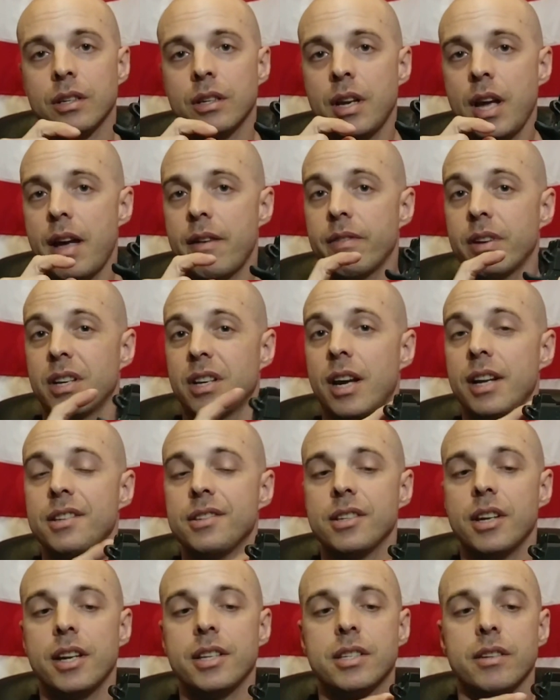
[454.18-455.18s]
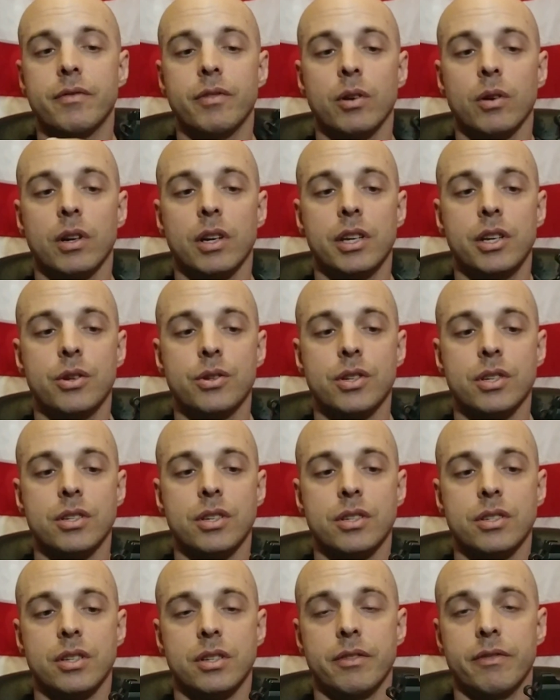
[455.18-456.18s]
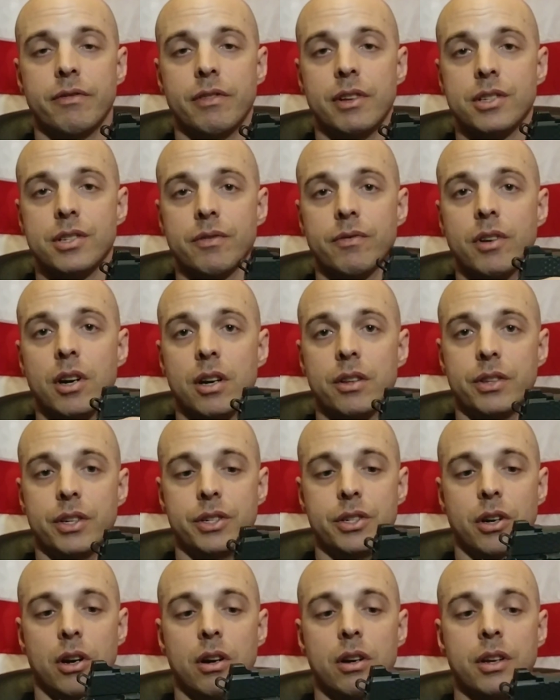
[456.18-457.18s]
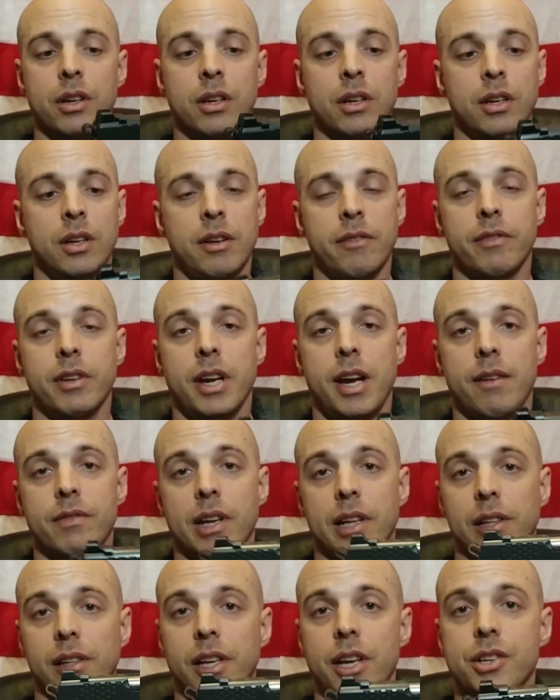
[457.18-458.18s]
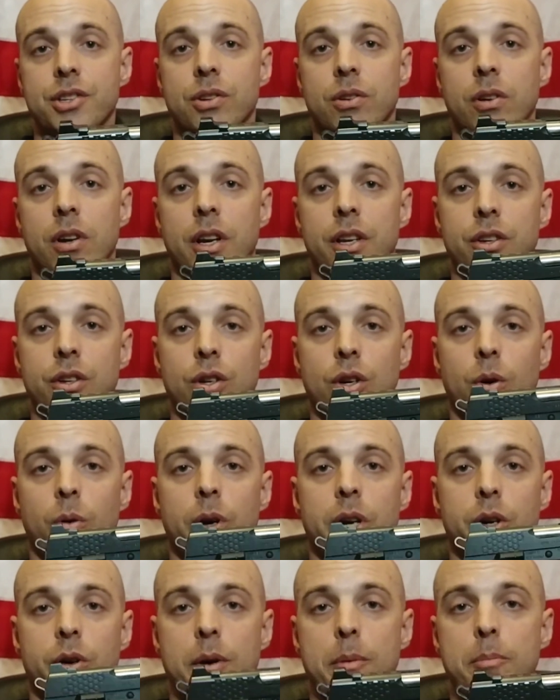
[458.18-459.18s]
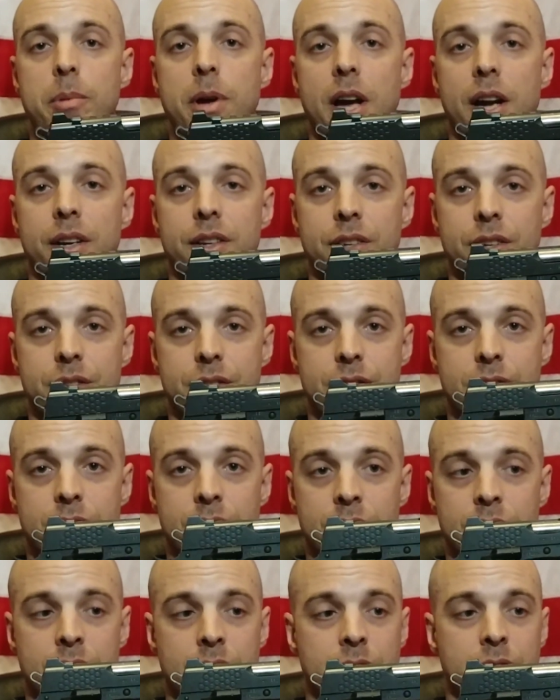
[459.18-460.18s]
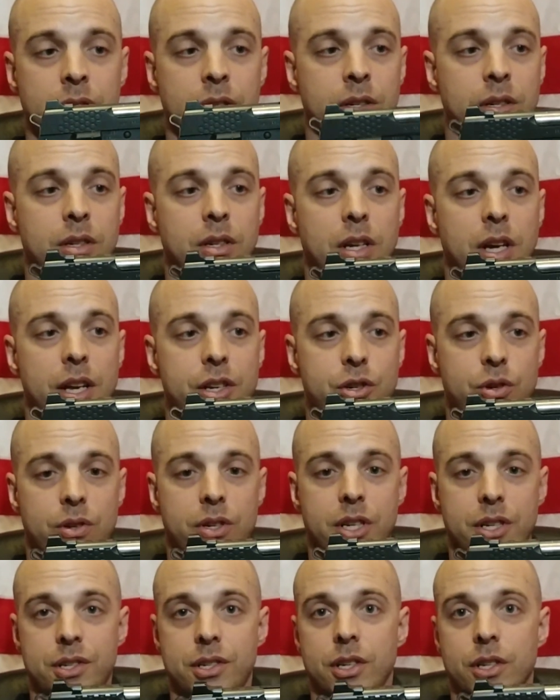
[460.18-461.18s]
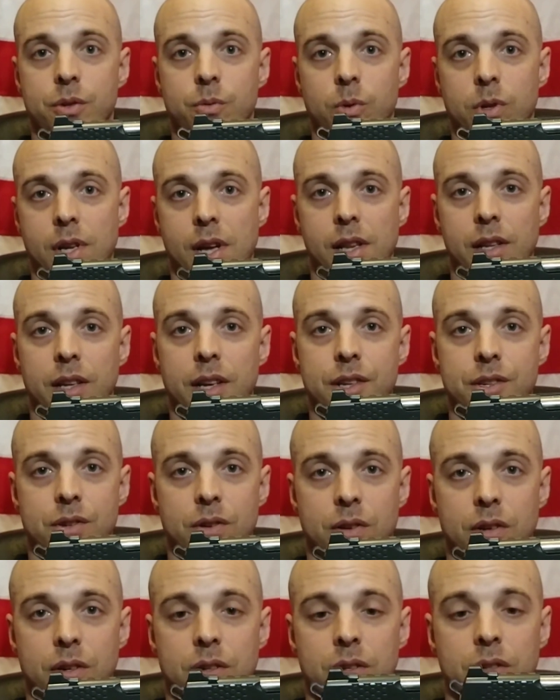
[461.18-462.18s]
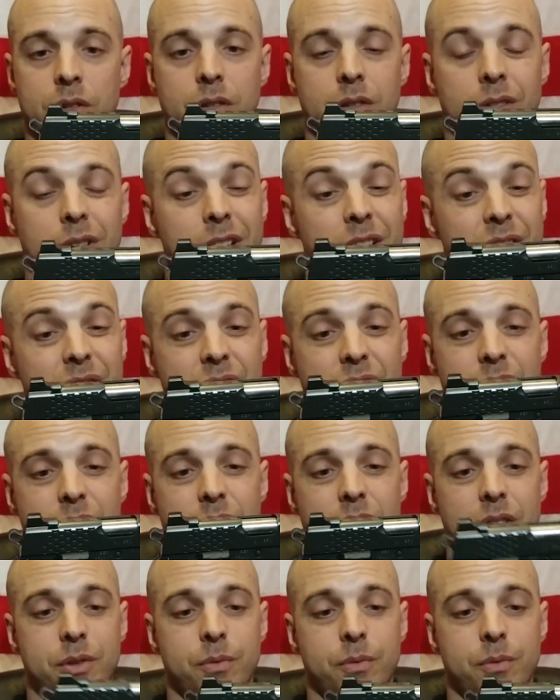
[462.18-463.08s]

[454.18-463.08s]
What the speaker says: having night sights if you're going to use this as a defensive gun in the dark. You have that laser and you know where your impact is at your distance with that laser. It's